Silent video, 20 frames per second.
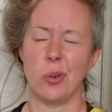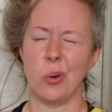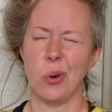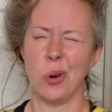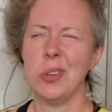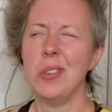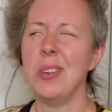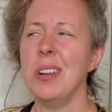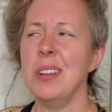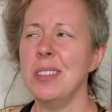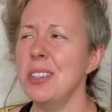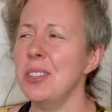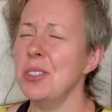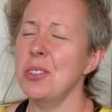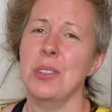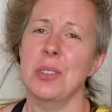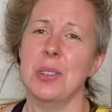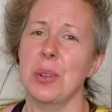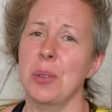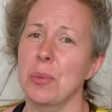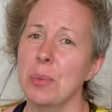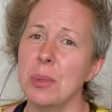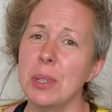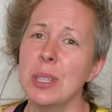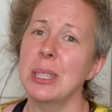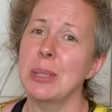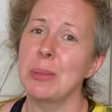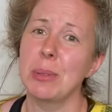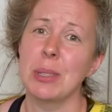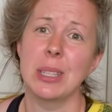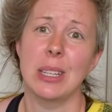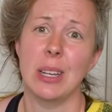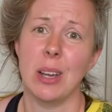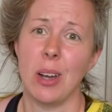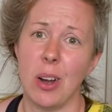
Chord transitions are really, really